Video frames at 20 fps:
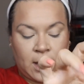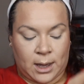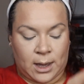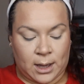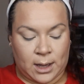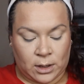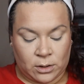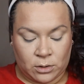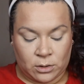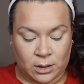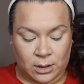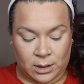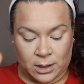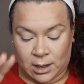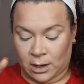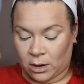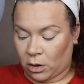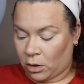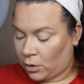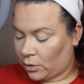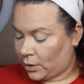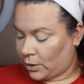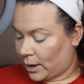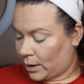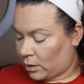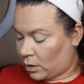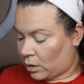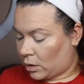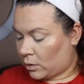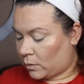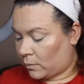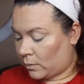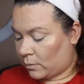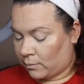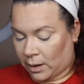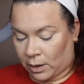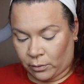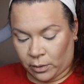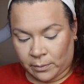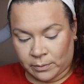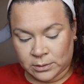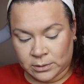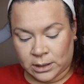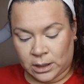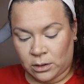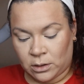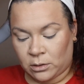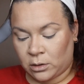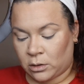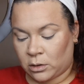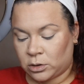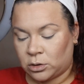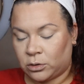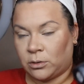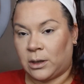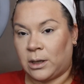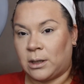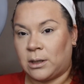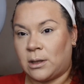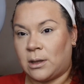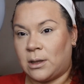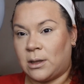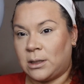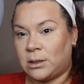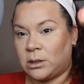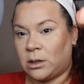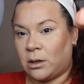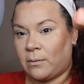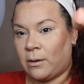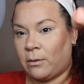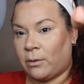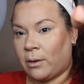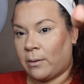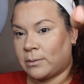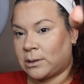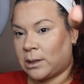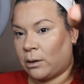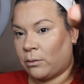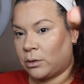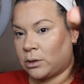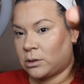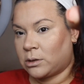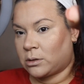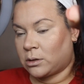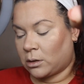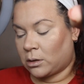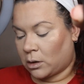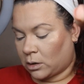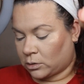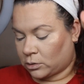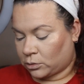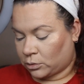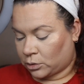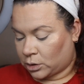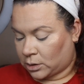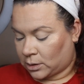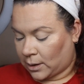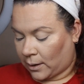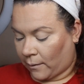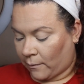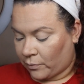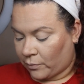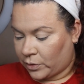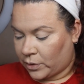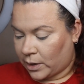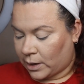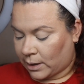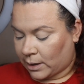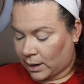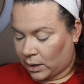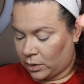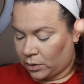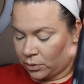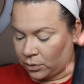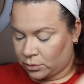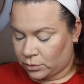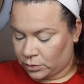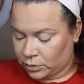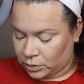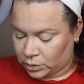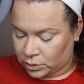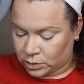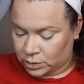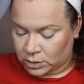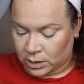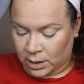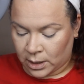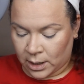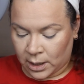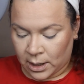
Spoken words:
And you can get all that on my website. You can also get this on my website, which is the contour stick that I used.